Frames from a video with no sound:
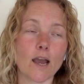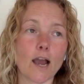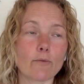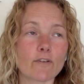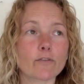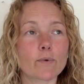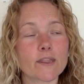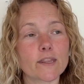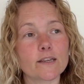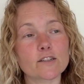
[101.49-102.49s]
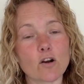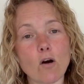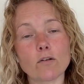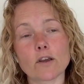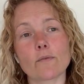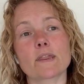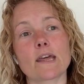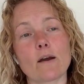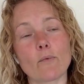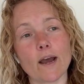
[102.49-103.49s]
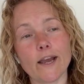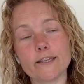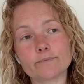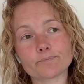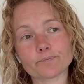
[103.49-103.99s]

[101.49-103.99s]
However, when things aren't going their way,